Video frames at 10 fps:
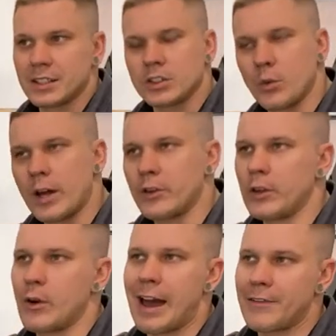So whether
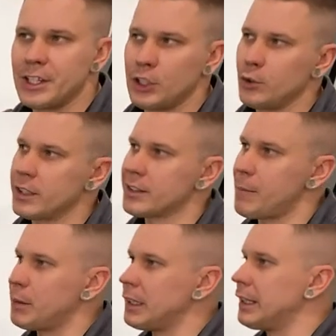you have the unit
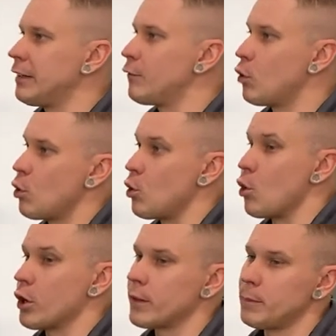completely full
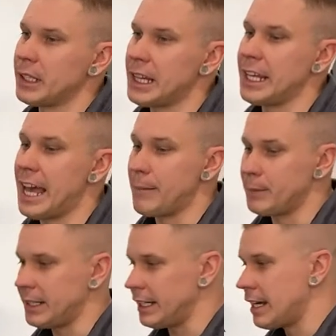or completely
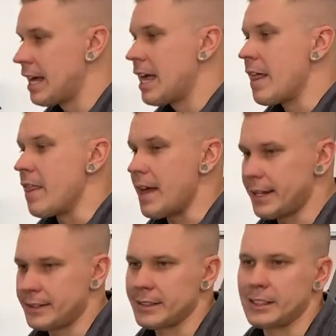empty,
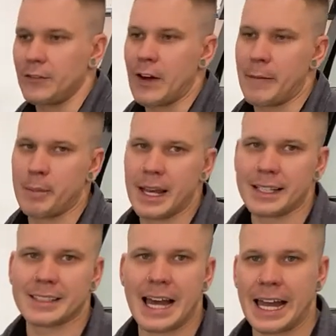that sixty-five P
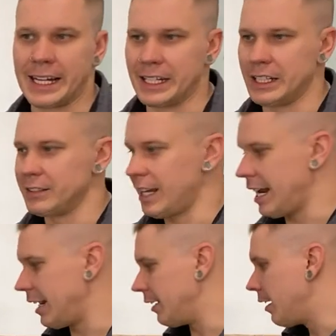S I is
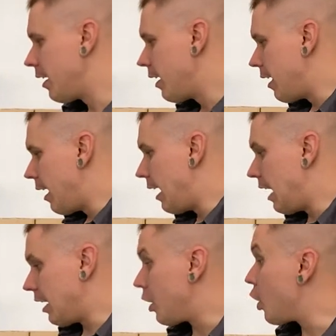a
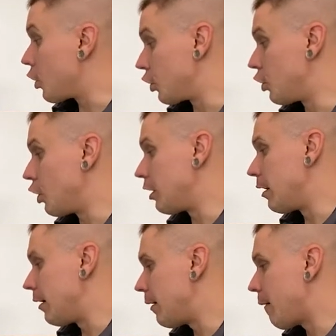uh, good
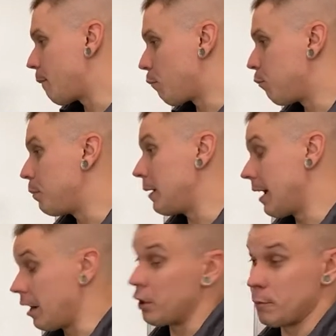
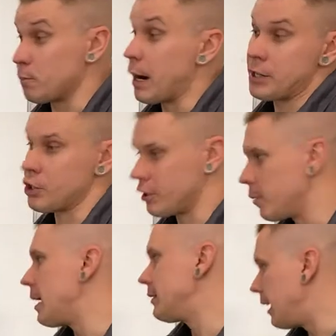a good pressure to
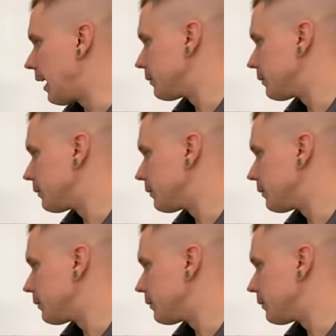maintain.